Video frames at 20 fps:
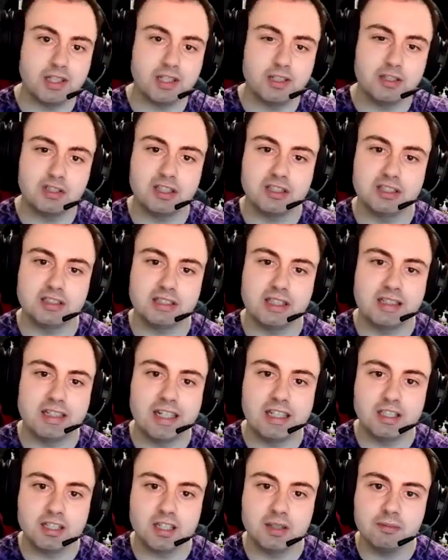addresses the
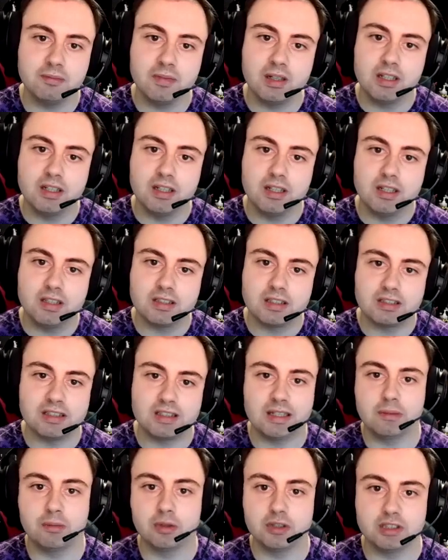nation to
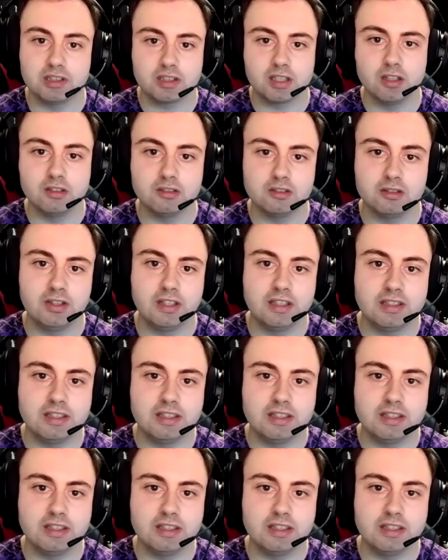say what this country